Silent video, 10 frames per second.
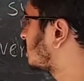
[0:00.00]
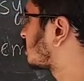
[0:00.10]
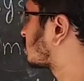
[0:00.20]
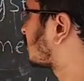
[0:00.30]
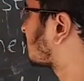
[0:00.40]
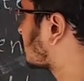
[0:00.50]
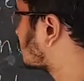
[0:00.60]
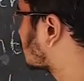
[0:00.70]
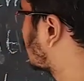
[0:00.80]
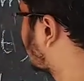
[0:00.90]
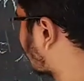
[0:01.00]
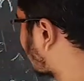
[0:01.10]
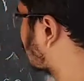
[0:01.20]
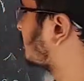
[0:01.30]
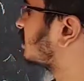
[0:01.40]
Stiffness,
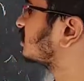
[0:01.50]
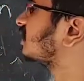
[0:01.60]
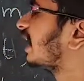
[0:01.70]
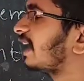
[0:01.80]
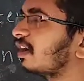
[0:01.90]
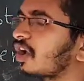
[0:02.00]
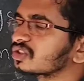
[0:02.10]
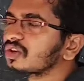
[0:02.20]
tremors, and loss